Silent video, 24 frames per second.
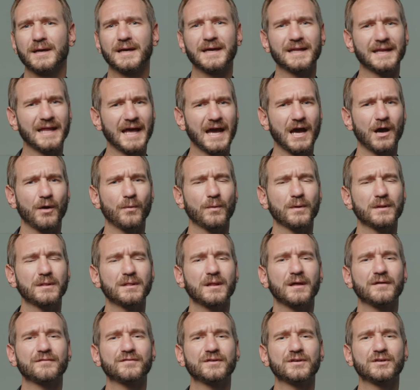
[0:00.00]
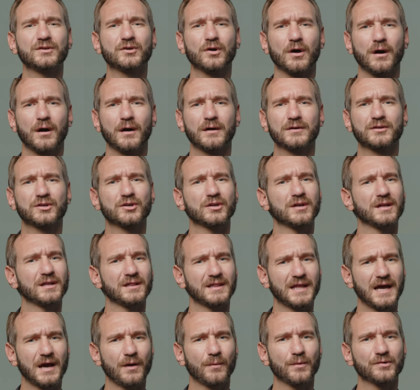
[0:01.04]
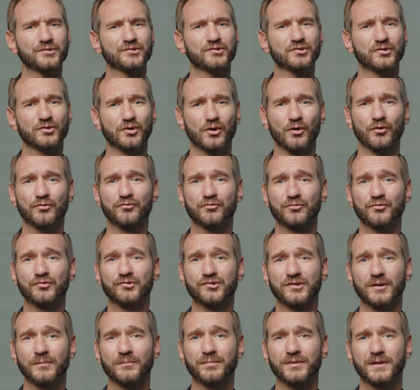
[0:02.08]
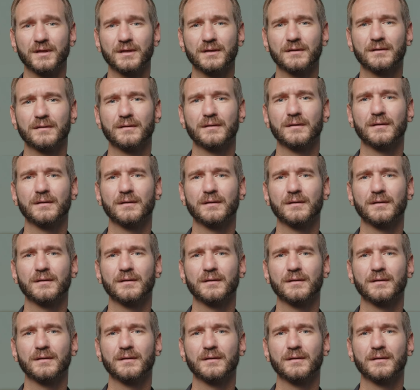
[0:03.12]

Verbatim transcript: in how a loving God could allow us to go through something?